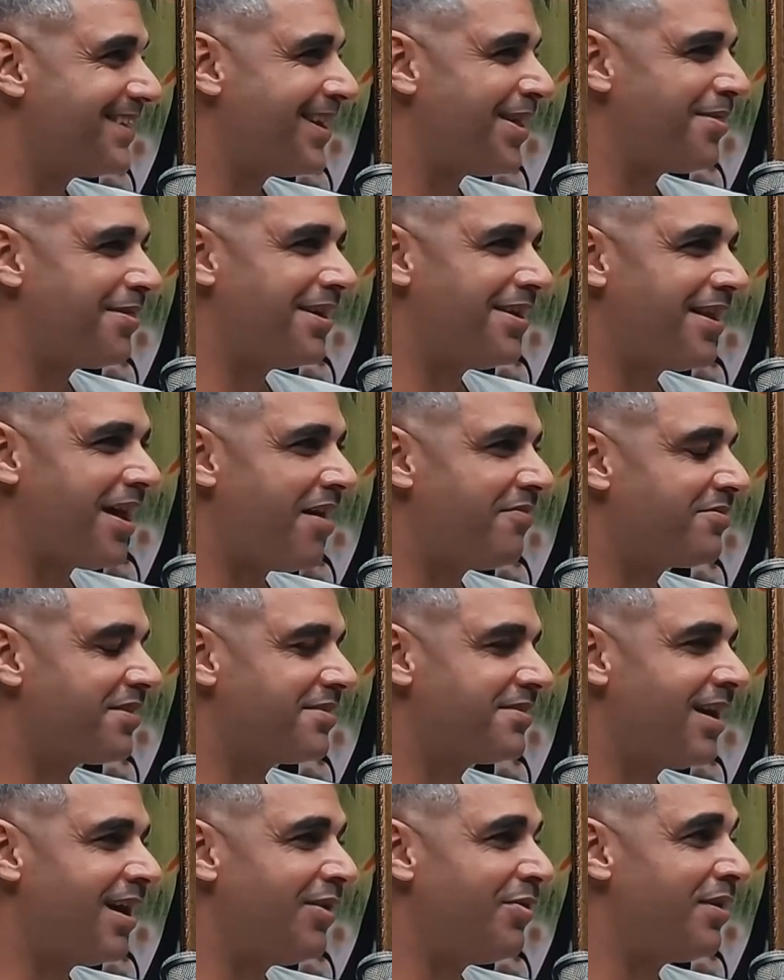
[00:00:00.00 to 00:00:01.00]
And then after
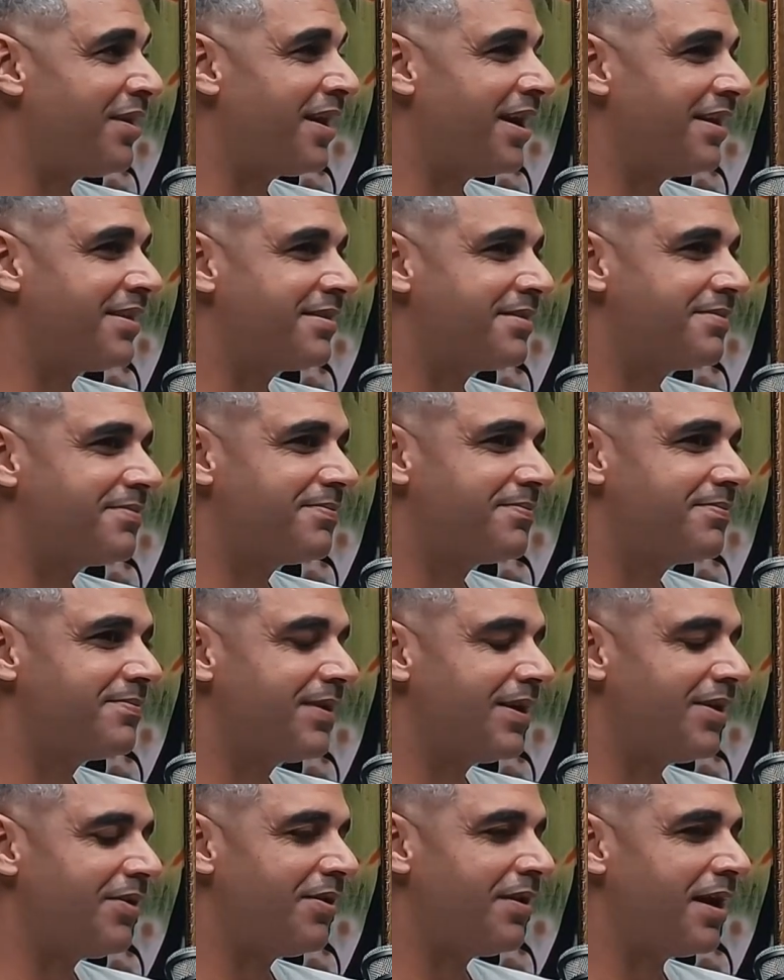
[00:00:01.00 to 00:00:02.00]
that, you get
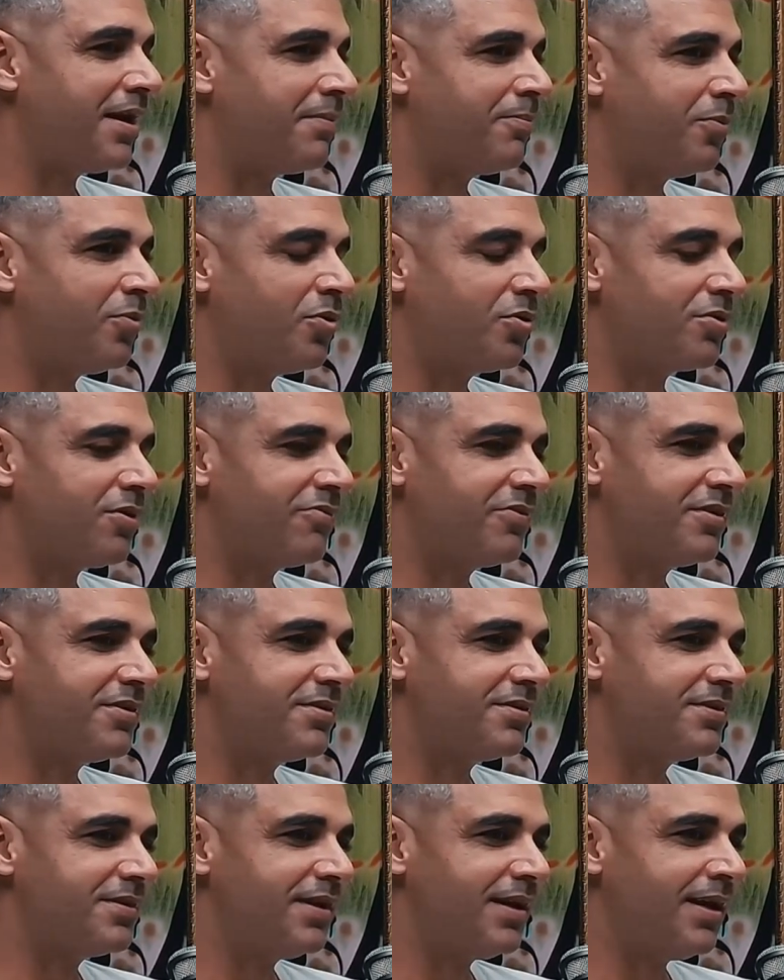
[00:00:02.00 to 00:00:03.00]
bored of it,
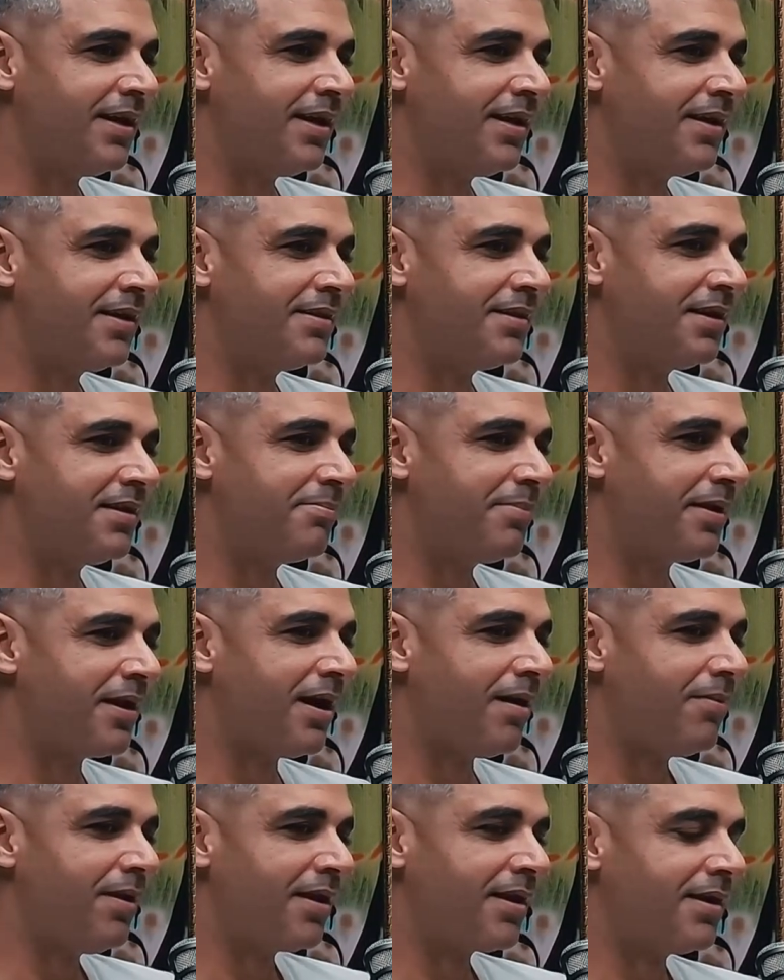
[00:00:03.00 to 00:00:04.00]
and it
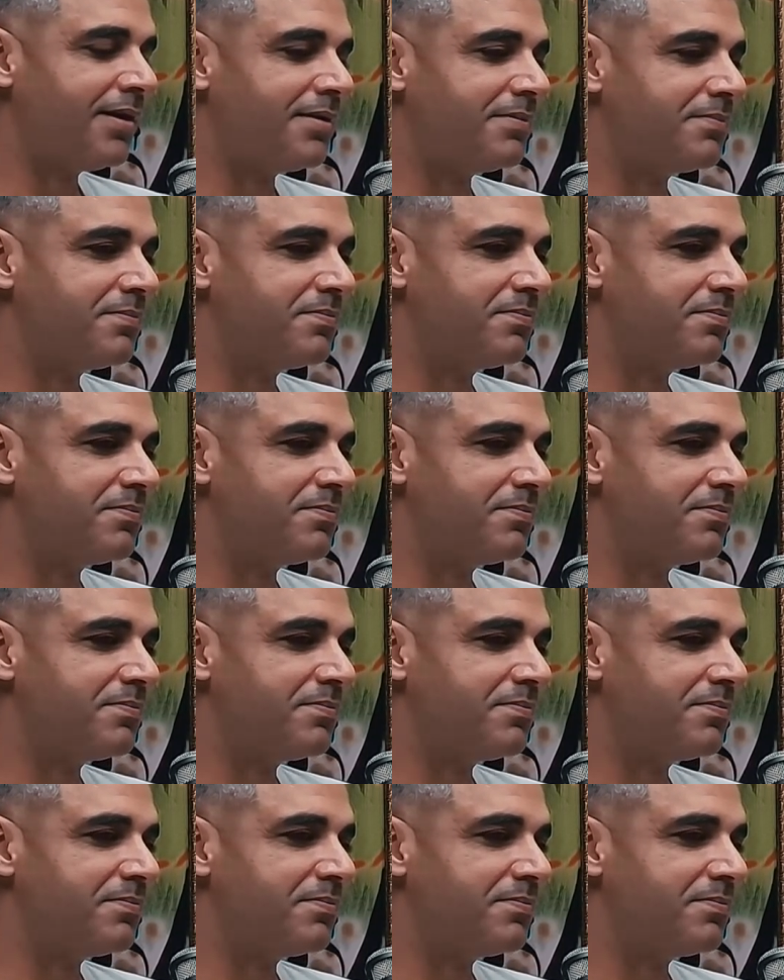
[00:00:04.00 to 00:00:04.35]
become like a